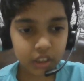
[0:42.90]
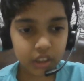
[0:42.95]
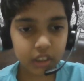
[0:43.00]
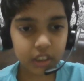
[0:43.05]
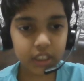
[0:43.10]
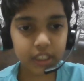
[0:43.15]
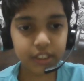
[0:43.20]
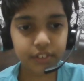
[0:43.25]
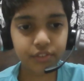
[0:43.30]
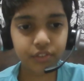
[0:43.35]

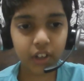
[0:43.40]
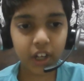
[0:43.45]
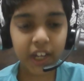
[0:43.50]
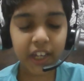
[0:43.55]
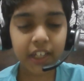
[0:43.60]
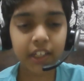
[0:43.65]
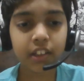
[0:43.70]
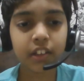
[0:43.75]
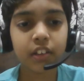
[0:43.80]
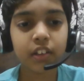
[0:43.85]

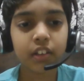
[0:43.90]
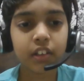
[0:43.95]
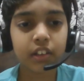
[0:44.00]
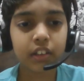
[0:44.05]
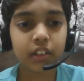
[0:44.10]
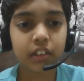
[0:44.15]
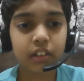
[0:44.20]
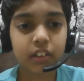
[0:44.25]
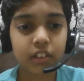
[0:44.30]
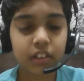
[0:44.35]
e5,
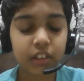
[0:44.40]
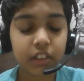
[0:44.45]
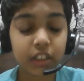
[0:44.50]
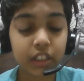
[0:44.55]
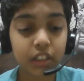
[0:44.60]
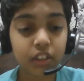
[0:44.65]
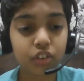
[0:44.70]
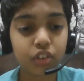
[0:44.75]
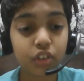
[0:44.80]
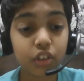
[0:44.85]

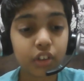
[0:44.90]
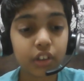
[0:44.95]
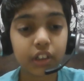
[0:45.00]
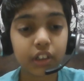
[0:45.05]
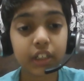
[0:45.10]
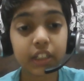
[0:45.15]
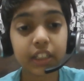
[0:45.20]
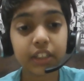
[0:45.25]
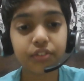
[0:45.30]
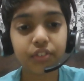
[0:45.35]

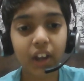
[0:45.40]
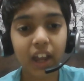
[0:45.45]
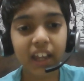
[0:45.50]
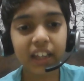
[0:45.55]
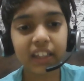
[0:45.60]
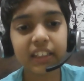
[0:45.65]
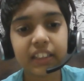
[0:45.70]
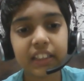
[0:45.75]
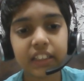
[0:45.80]
d5,